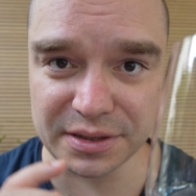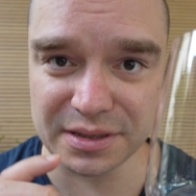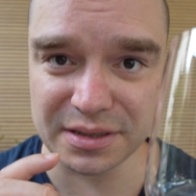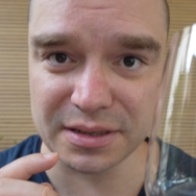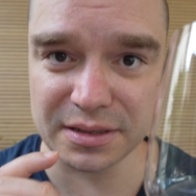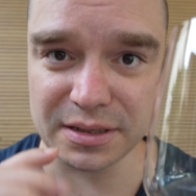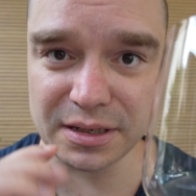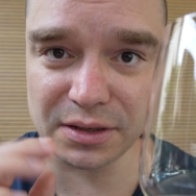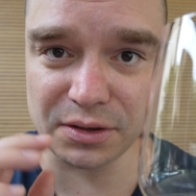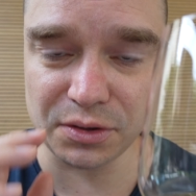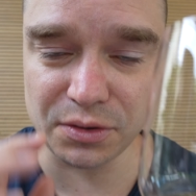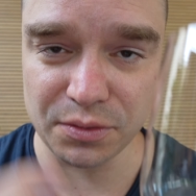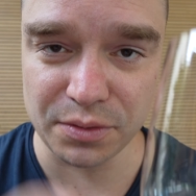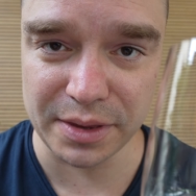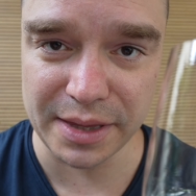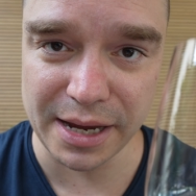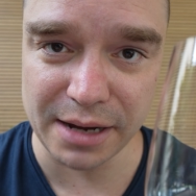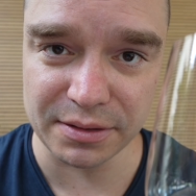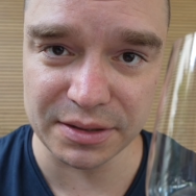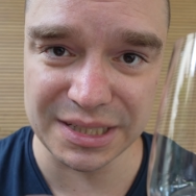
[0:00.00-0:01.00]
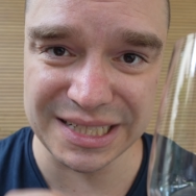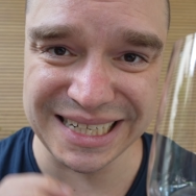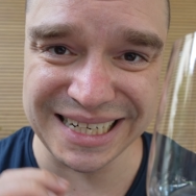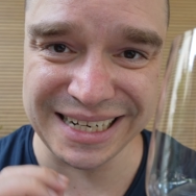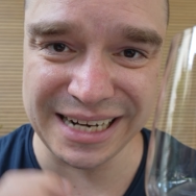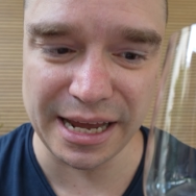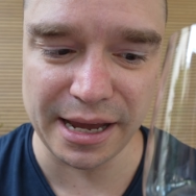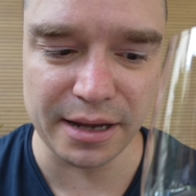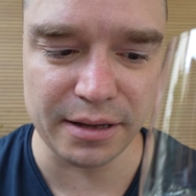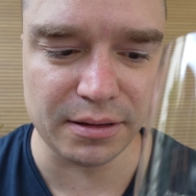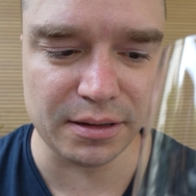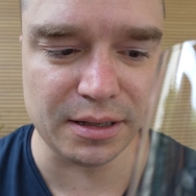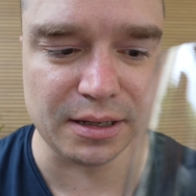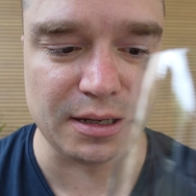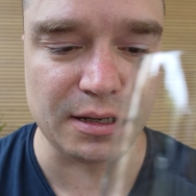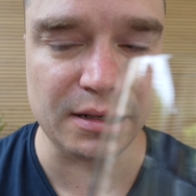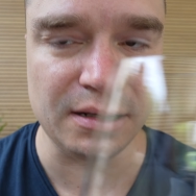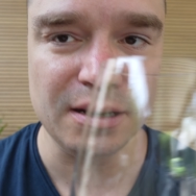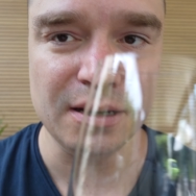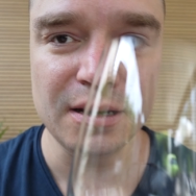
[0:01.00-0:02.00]
This is a
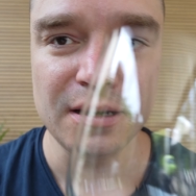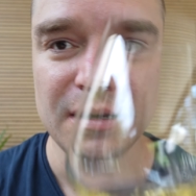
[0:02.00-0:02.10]
2018